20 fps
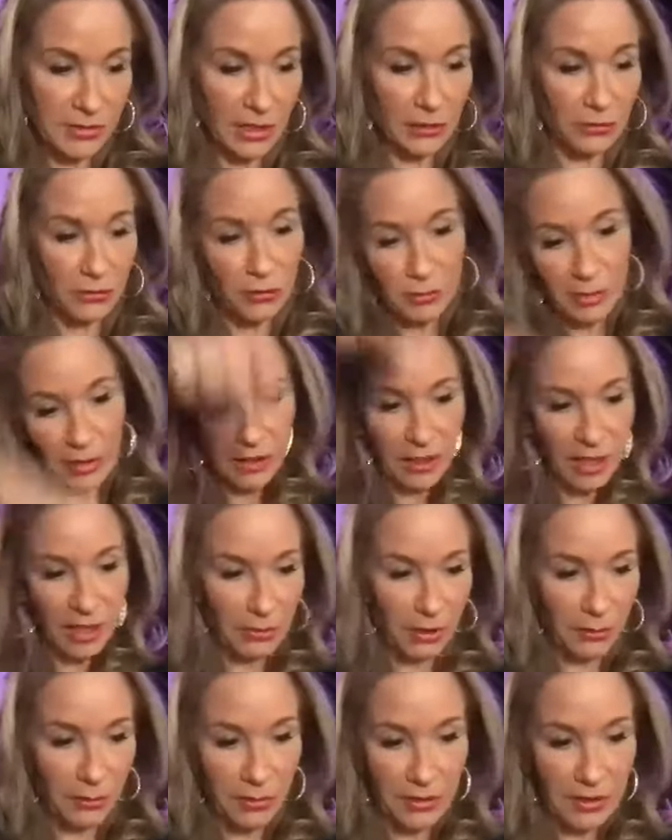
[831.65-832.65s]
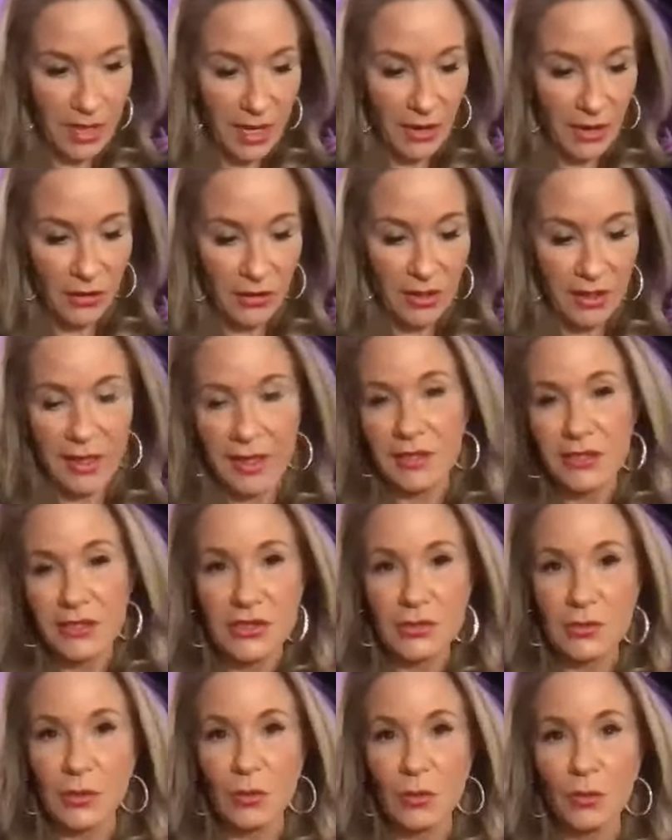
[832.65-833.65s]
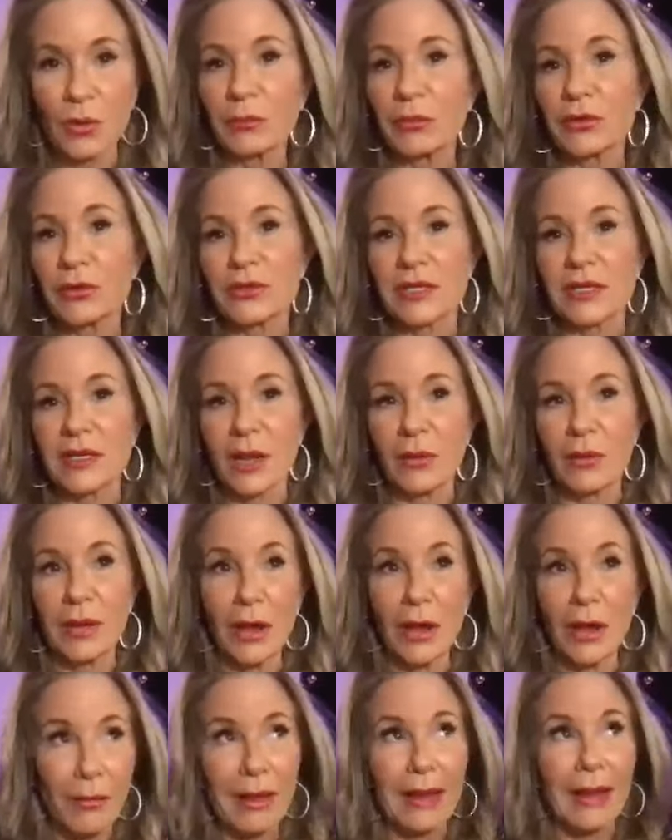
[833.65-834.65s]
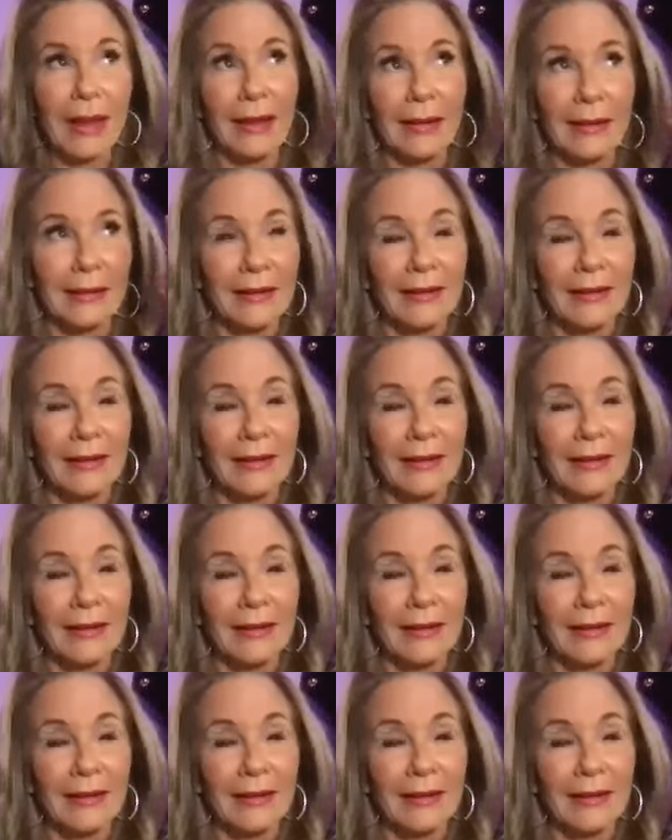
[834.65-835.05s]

I threw my club up in the air like I just won Wimbledon. I went, oh my God.